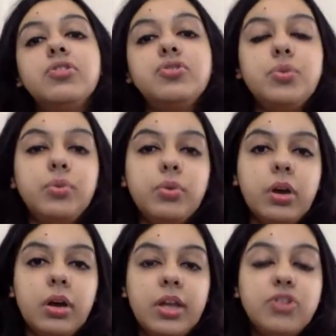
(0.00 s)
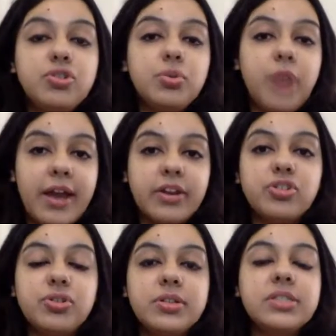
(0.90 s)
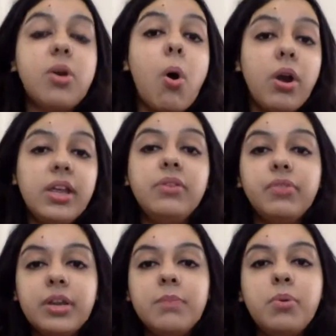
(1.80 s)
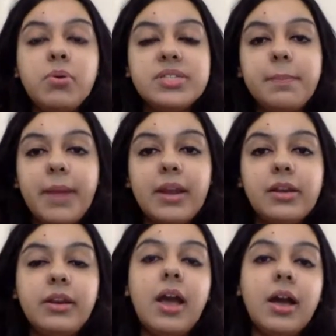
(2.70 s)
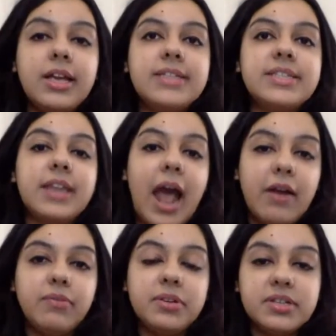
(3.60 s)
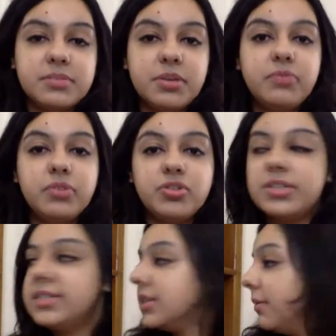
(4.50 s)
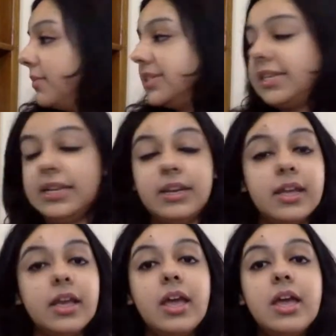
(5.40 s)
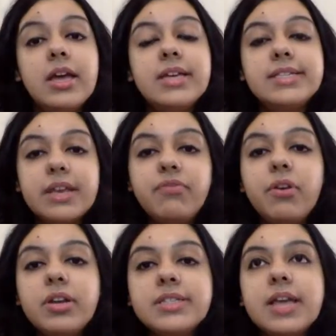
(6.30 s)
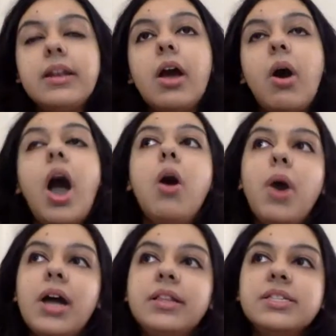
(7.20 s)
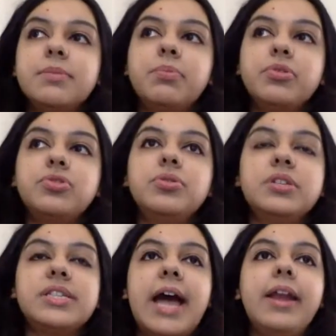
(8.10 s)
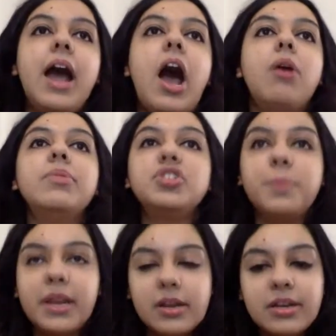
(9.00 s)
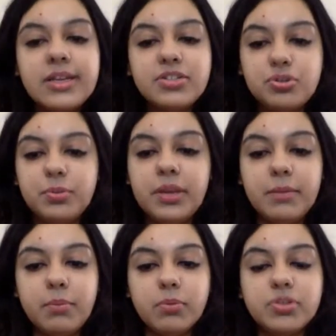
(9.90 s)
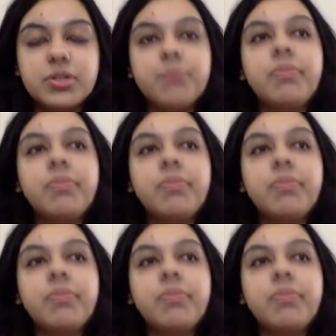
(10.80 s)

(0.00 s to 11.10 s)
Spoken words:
to issue directions or even impose a penalty against an advertisement which is misleading. Say, for example, now, how are they supposed to decide how much penalty is to be imposed?